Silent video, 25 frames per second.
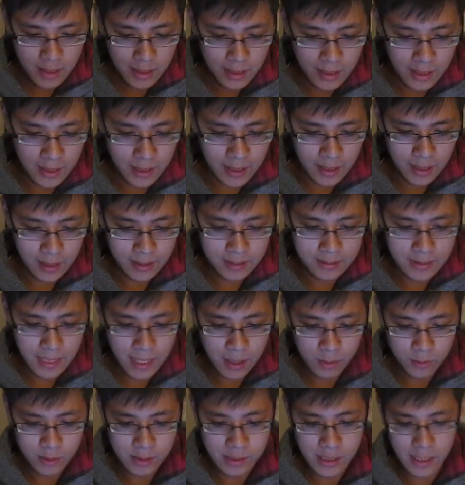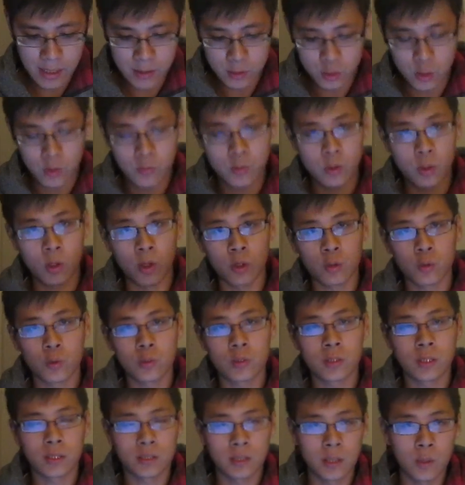And now he has over
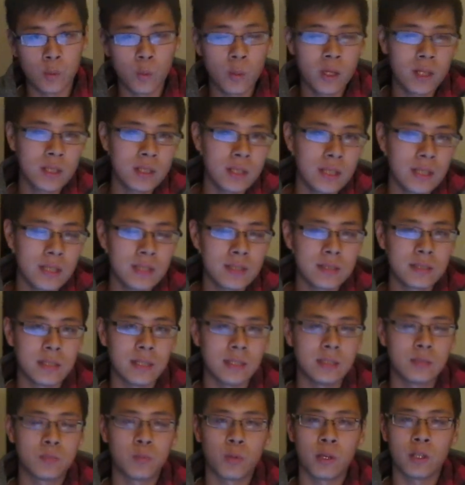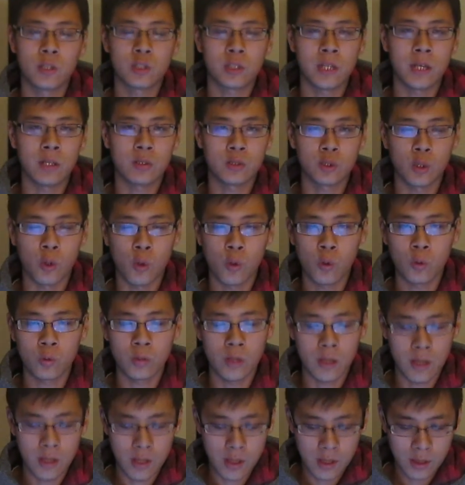160 Wendy's. He's branched out to
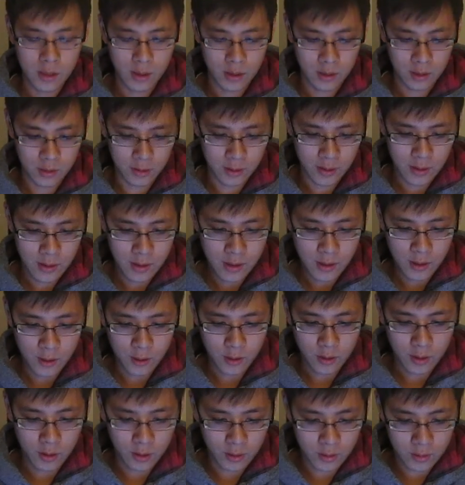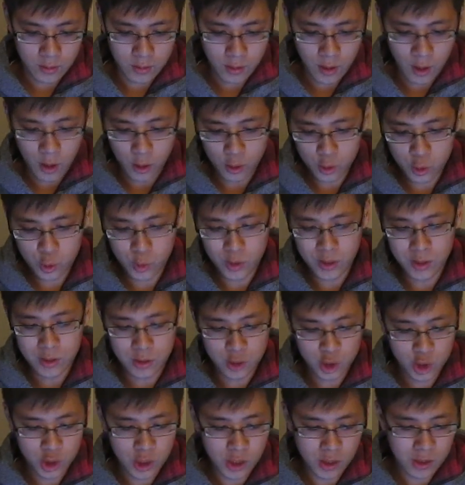own uh, uh,
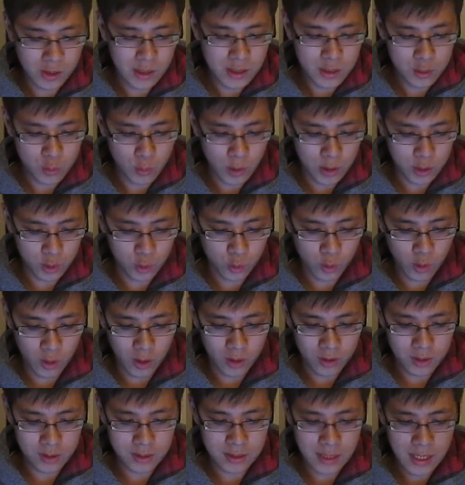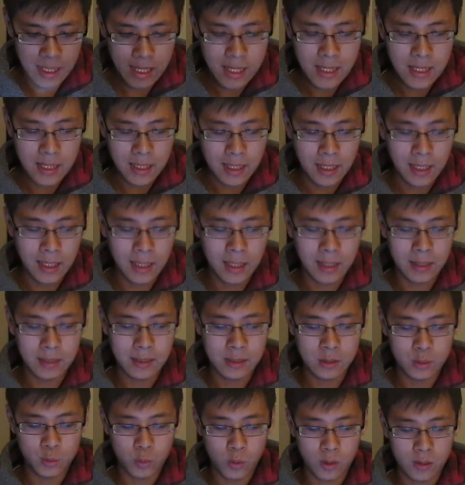100 Chili's restaurants and
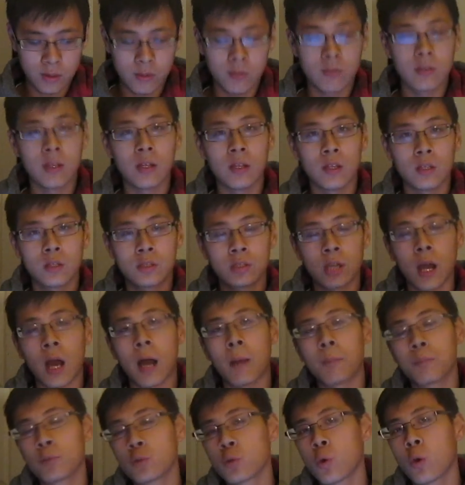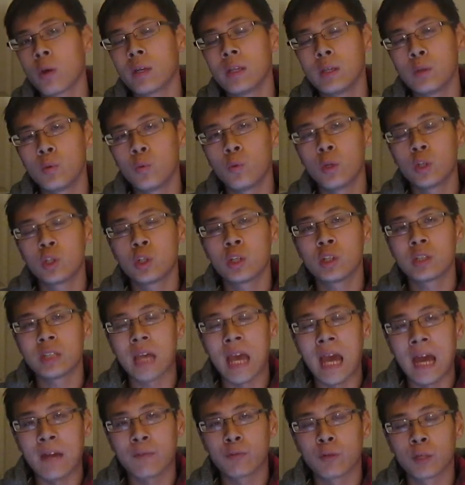he's one of the top 20 richest
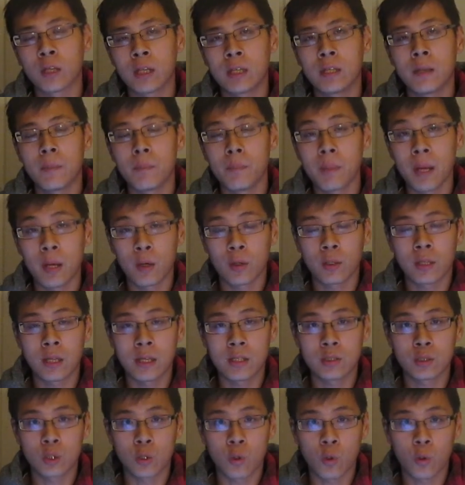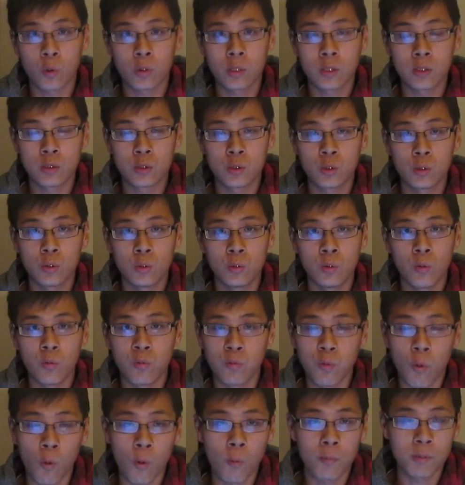African Americans according to the
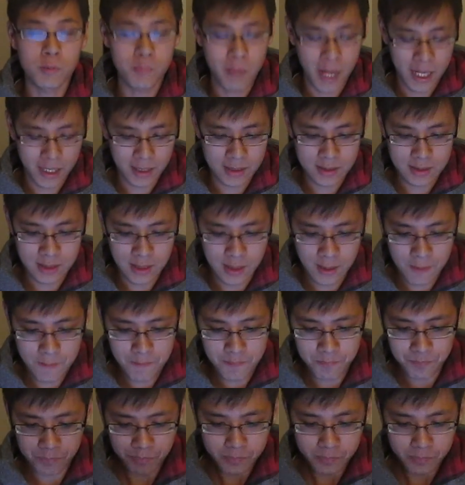Forbes magazine.